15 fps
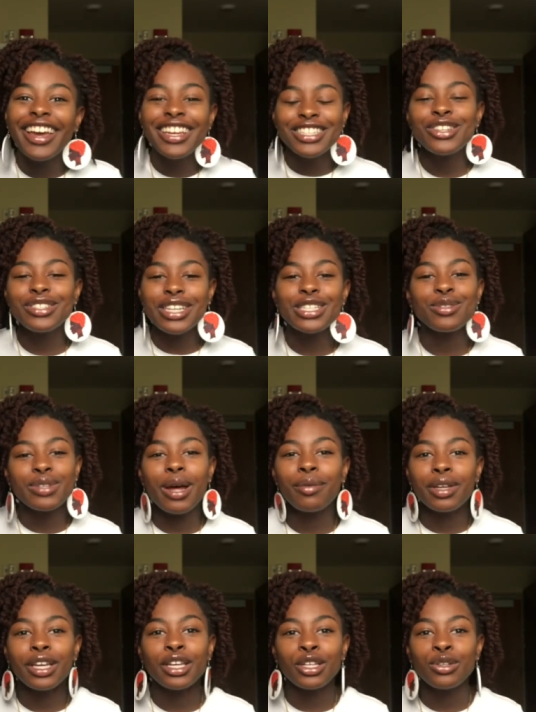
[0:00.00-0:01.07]
it's gonna take some time
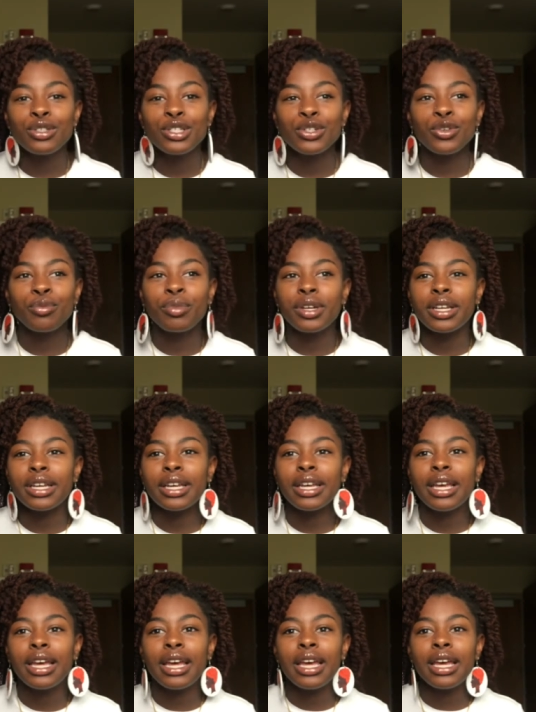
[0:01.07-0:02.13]
to get used to, but
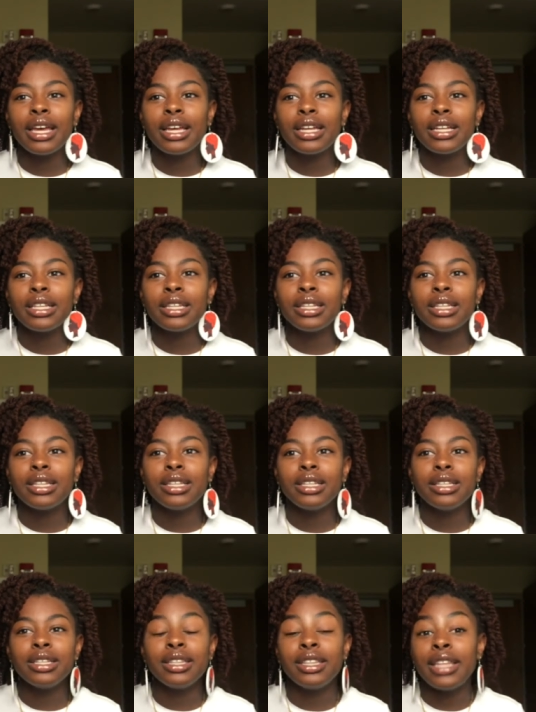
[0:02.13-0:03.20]

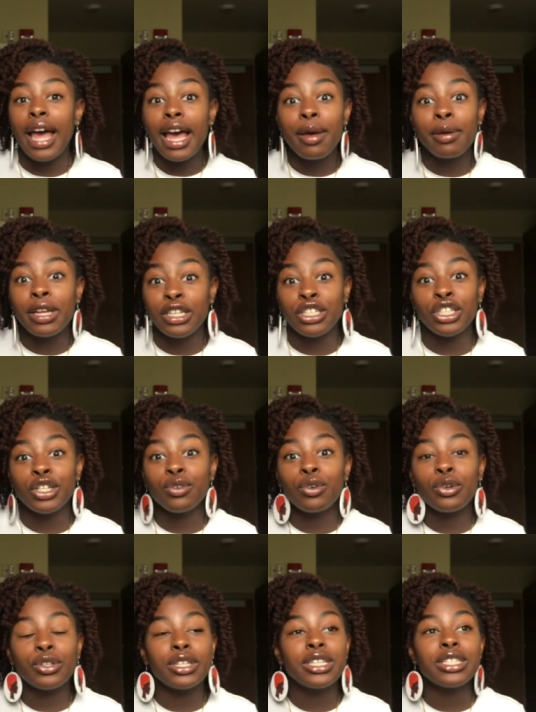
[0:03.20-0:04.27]
that in
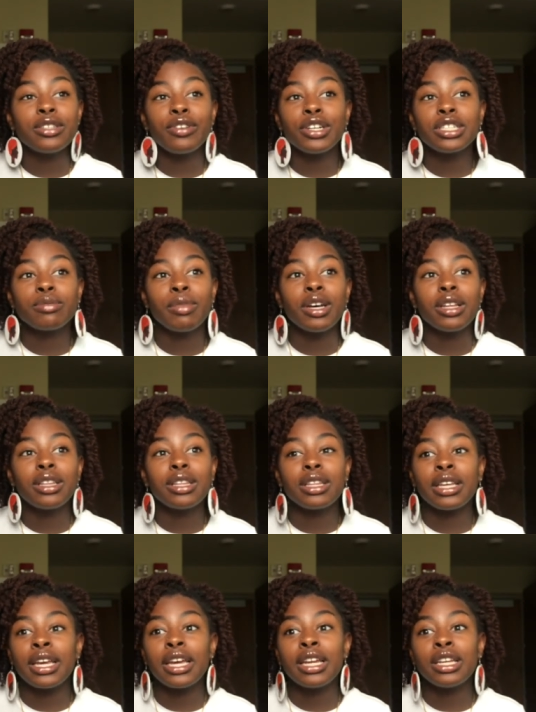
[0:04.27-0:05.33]
general, this first month,
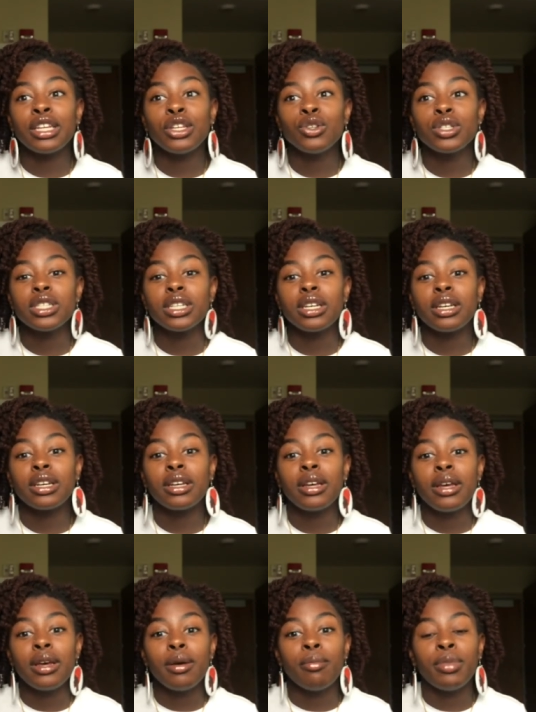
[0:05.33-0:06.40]
getting used to
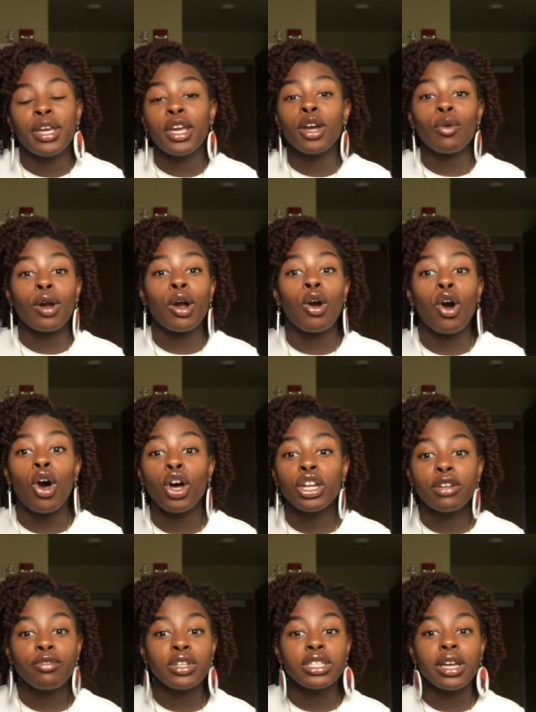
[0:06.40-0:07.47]
being around all
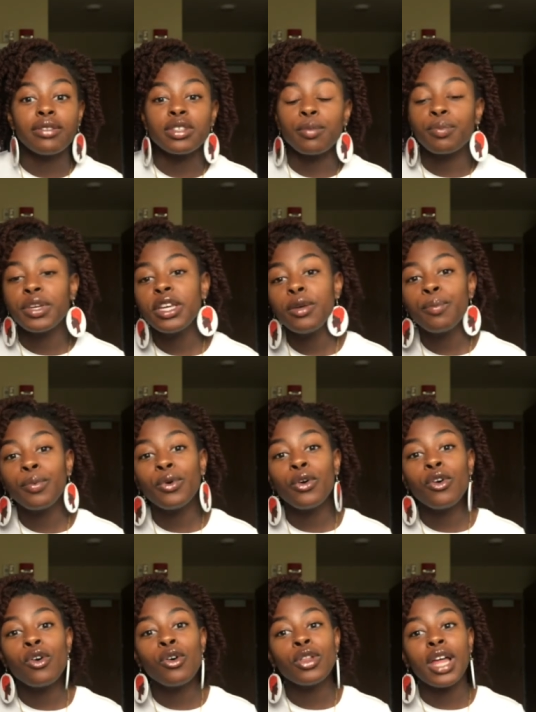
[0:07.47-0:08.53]
different types of
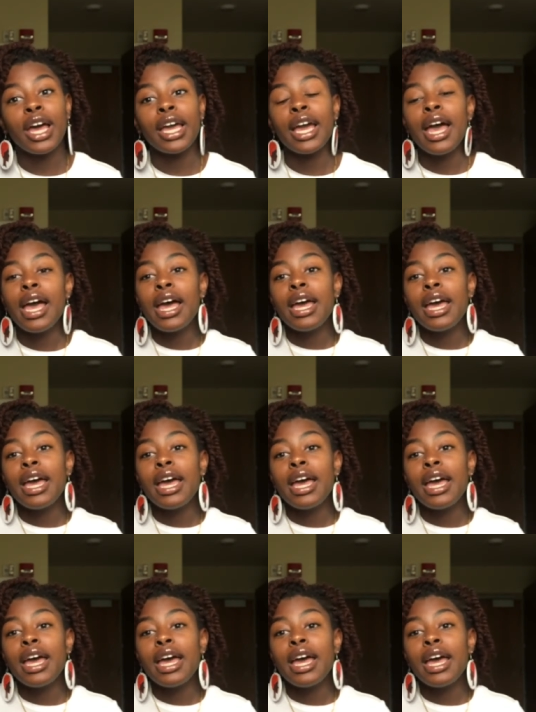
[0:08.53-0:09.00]
people, like